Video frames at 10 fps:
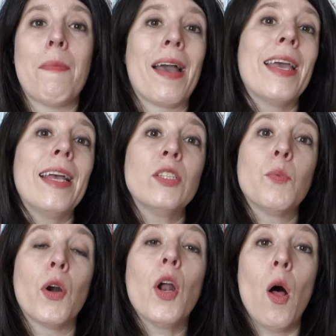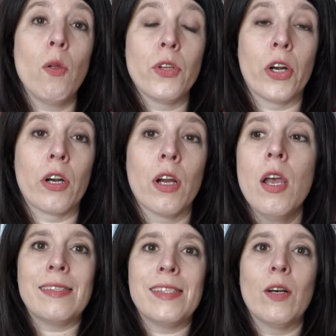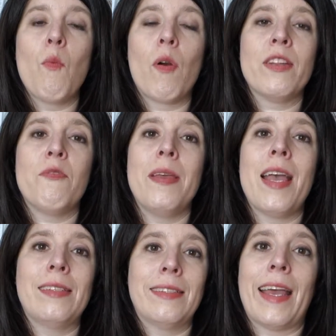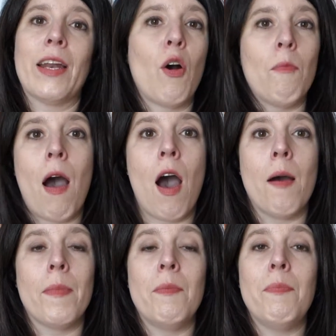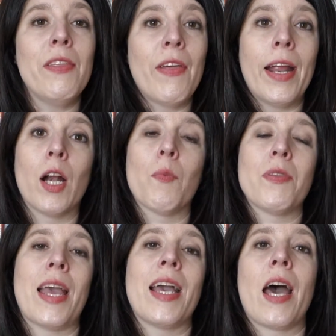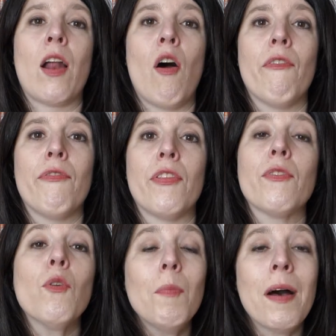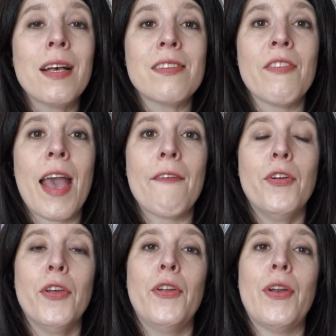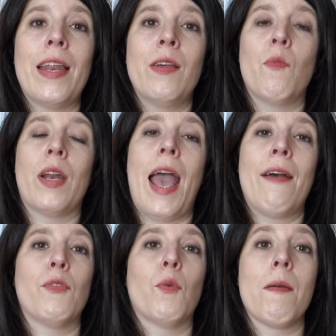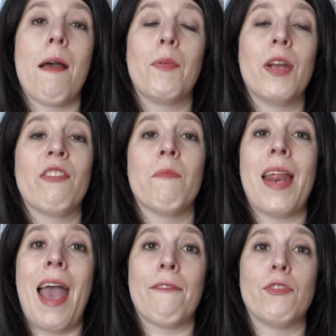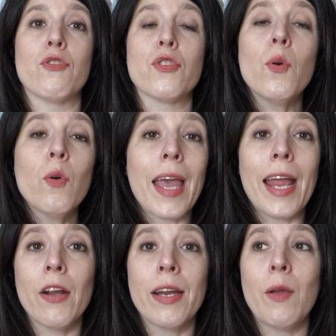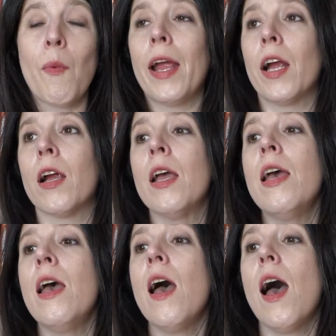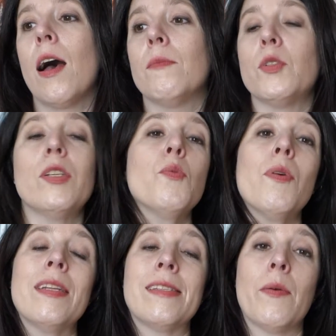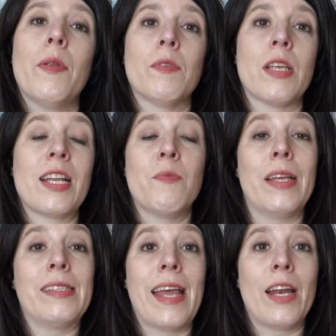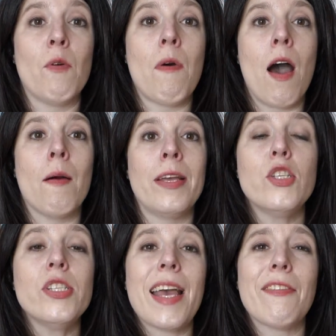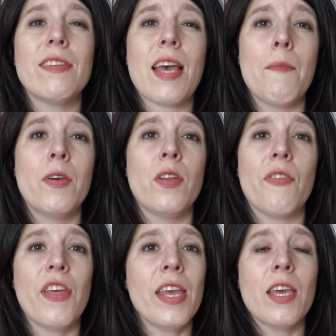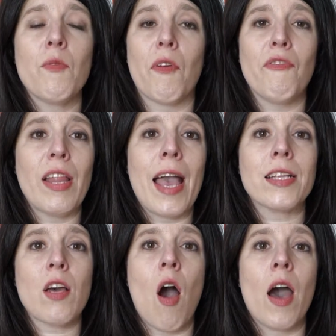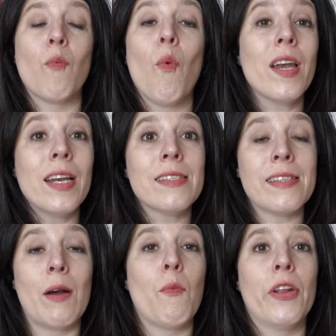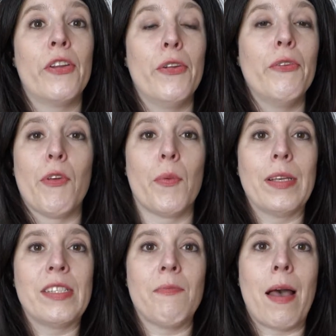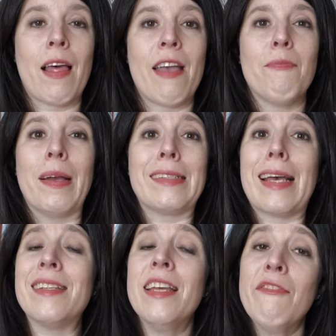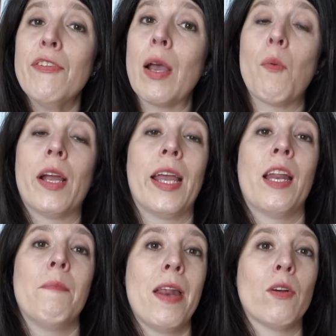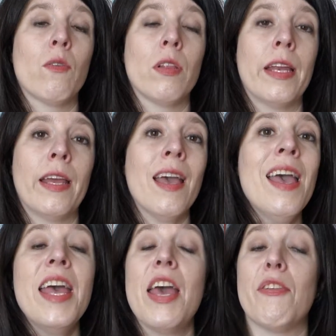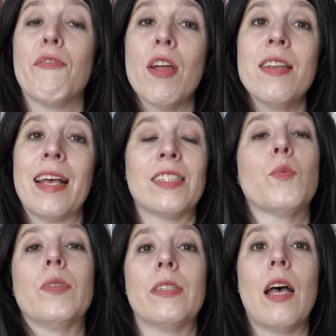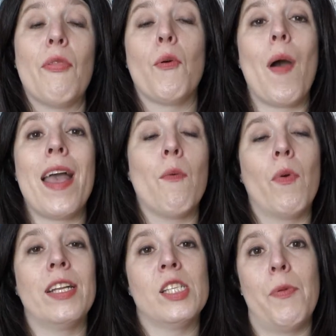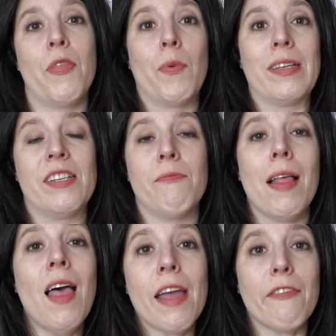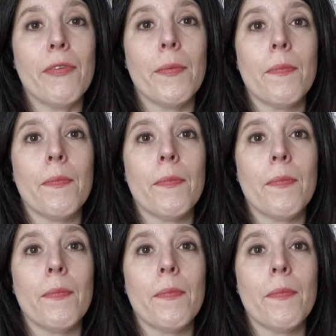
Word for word: Now, my kids were older. I still wanted to be a stay-at-home mom and be there when they got off the school bus in the afternoon. I didn't want to have to worry about putting them in after-school care anywhere. So I just wanted to see what it was like to be a stay-at-home mom and just take the time and think and reflect on what it is that I wanted to do for the rest of my life, because I didn't feel like working in a medical clinic at the front desk was the way I wanted to spend the rest of my life.